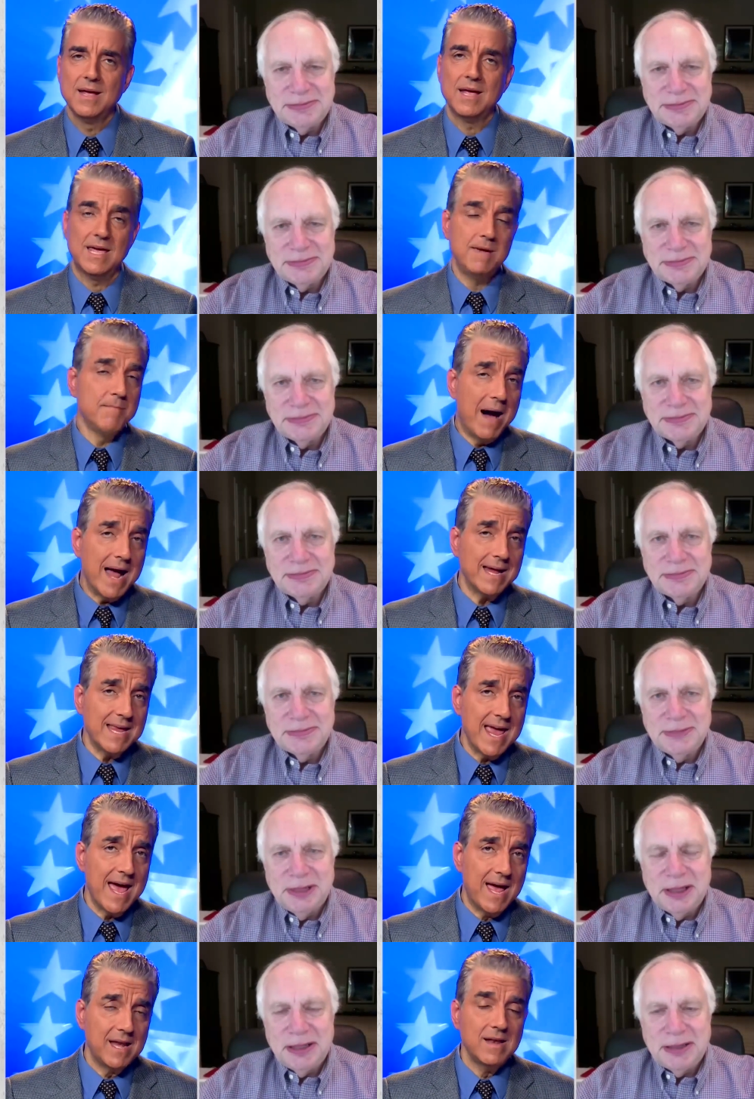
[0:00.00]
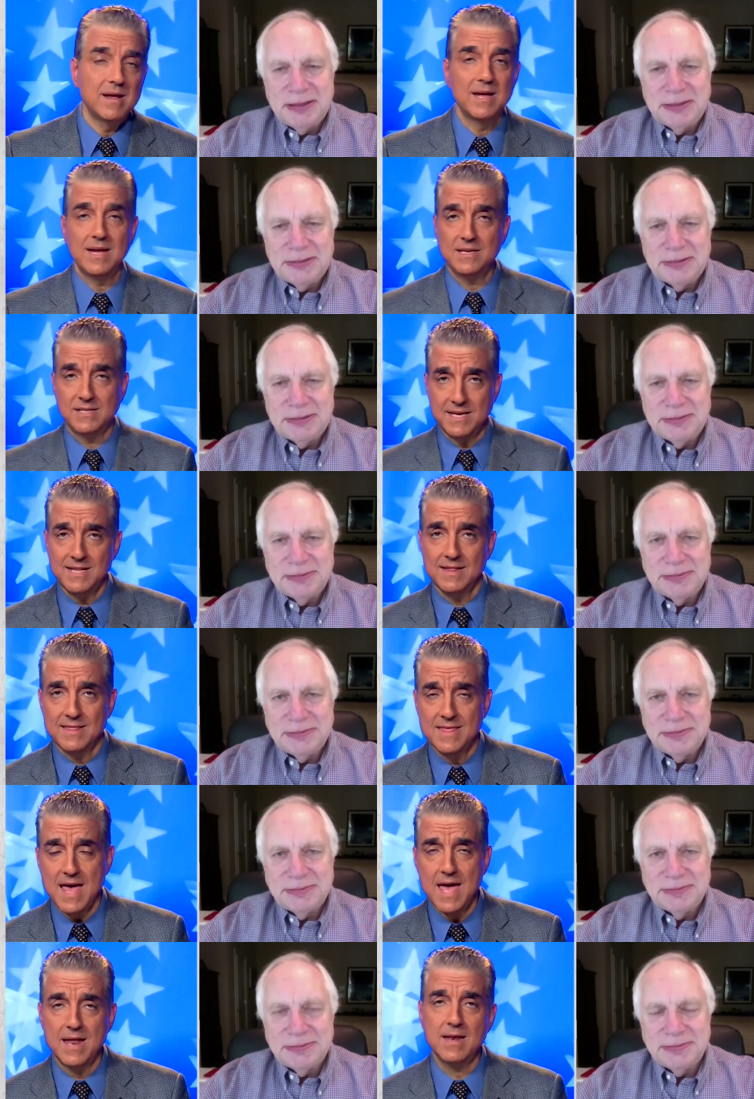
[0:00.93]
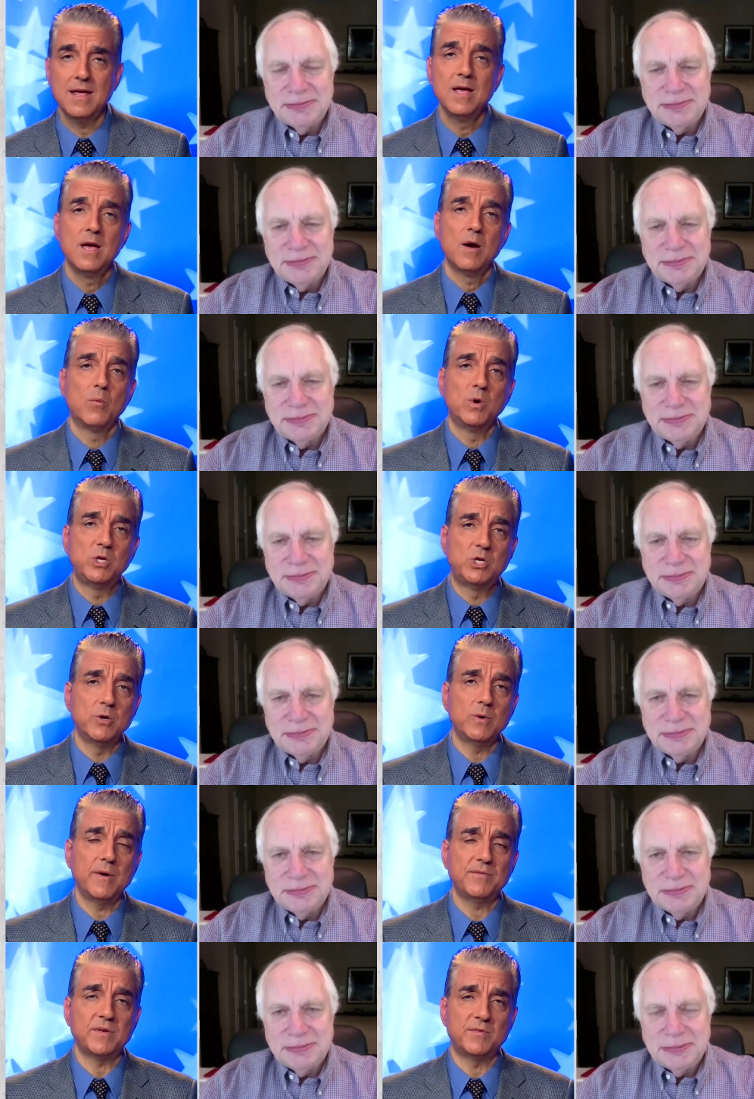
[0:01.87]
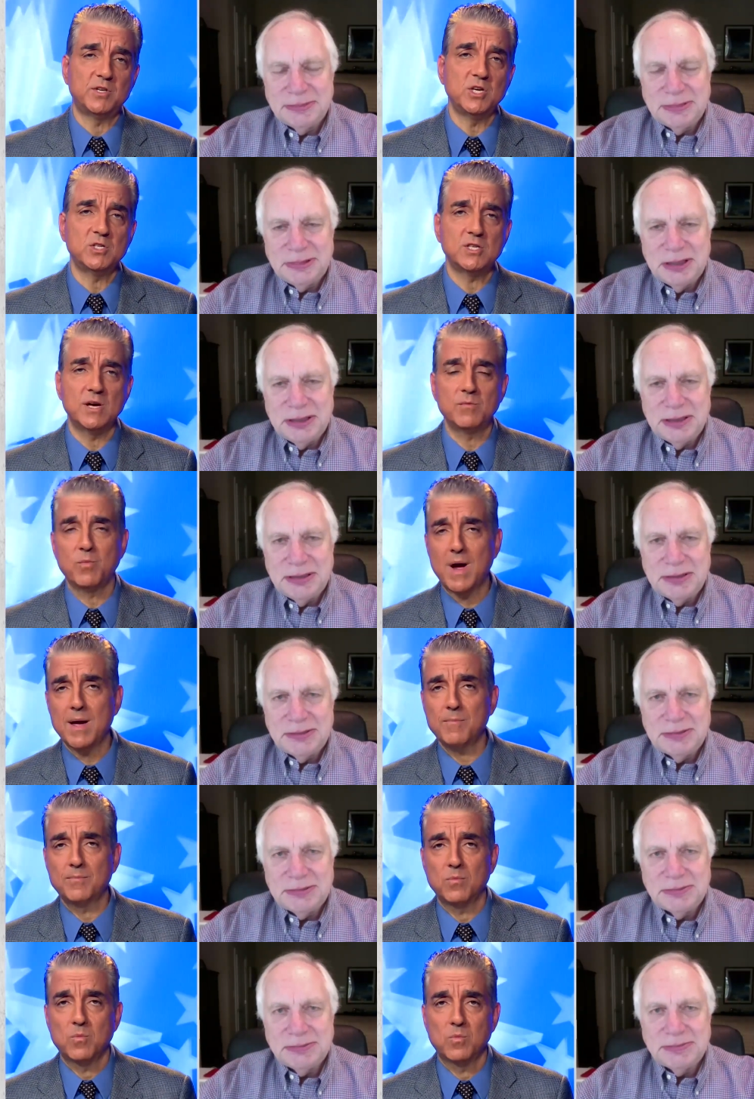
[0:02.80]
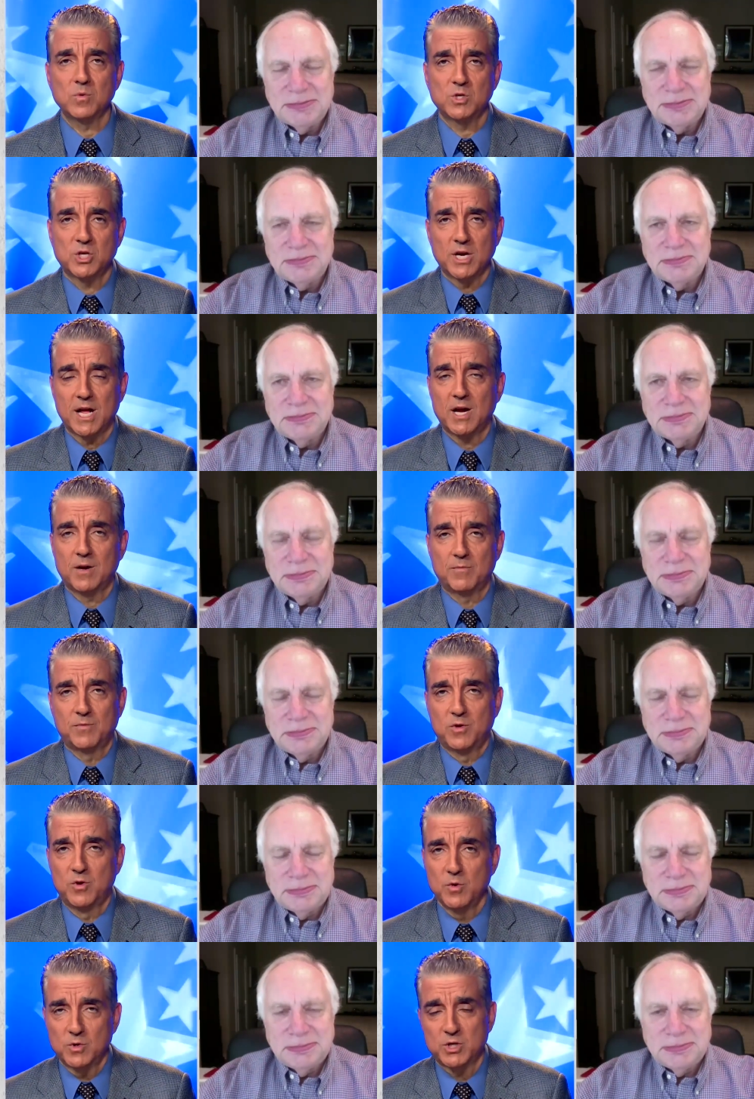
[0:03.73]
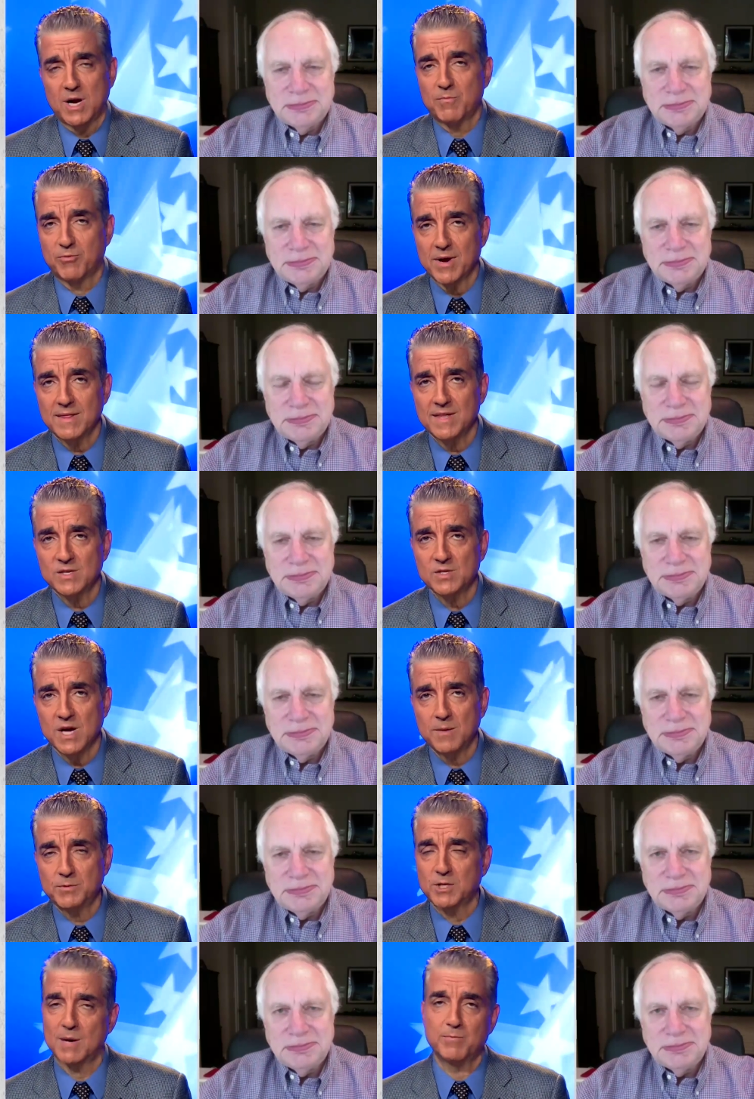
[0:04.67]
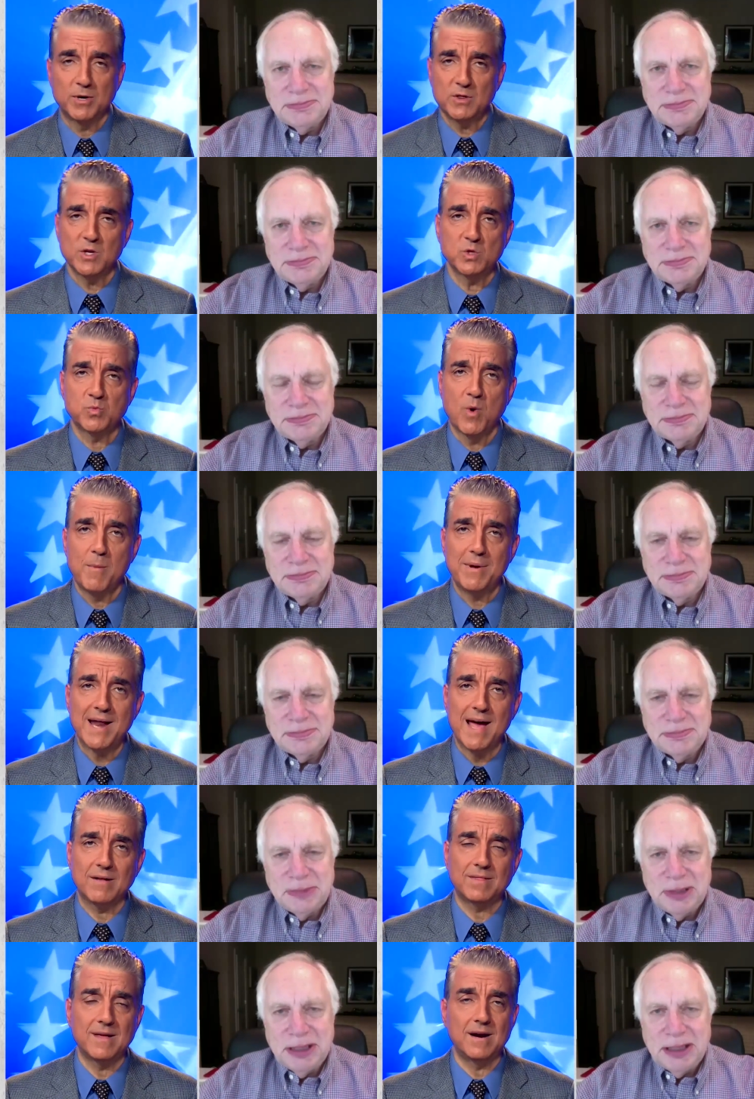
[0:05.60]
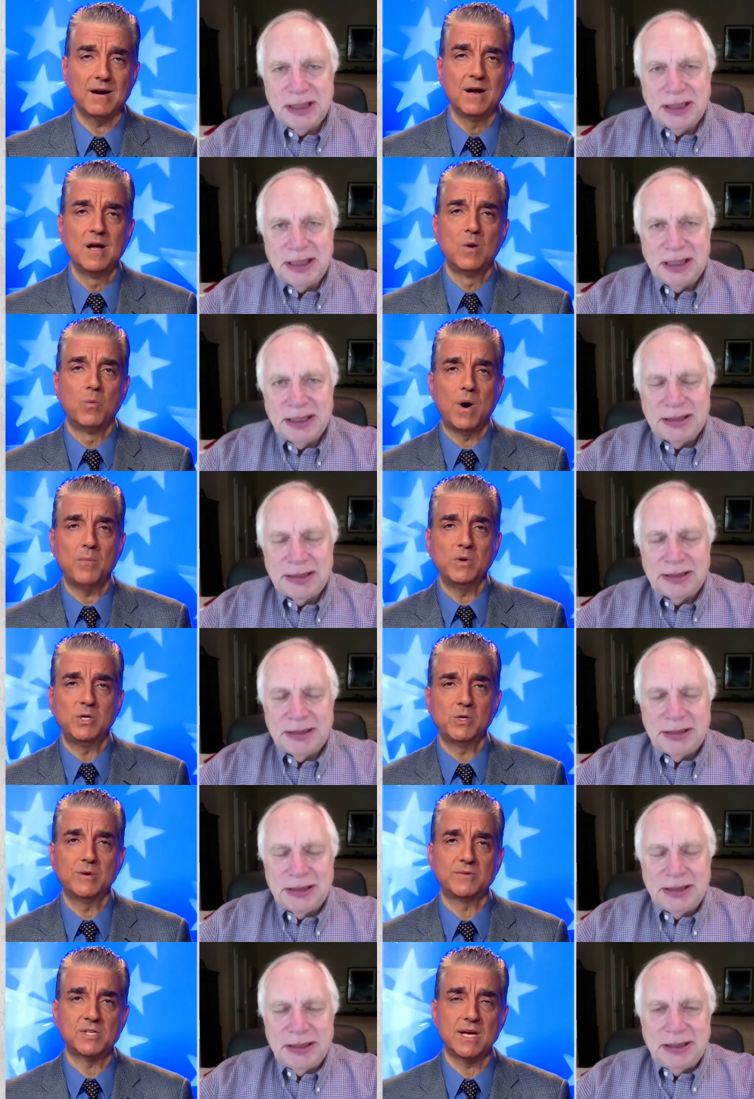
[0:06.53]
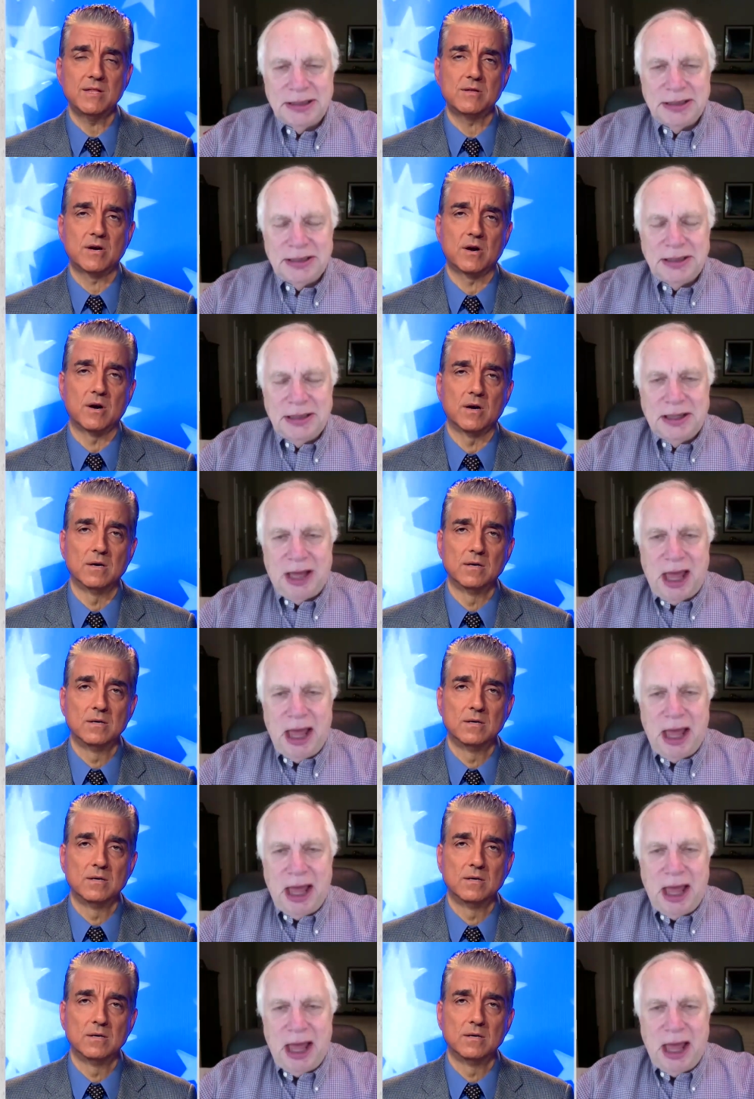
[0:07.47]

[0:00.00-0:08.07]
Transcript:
Speaker 1: He might yet. He didn't then. Would you, if, if she said, Webb, should I, do, should I bring this up? Should I put this woman out there? What would you have said to her?